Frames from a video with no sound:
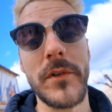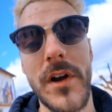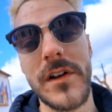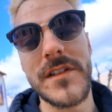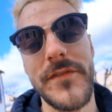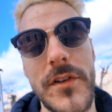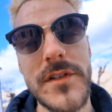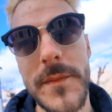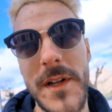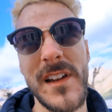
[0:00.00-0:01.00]
regardless, if you're
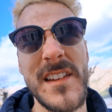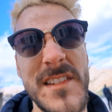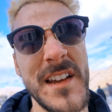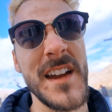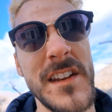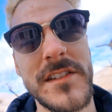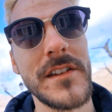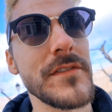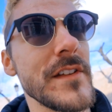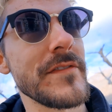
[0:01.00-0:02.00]
somebody who likes that kind of
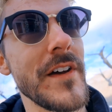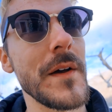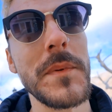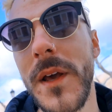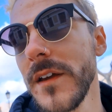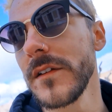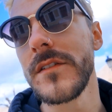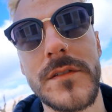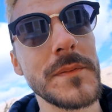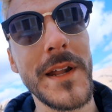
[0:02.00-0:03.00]
stuff, then fair play.
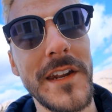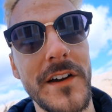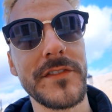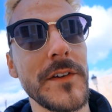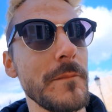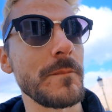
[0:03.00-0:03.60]
There's plenty of it.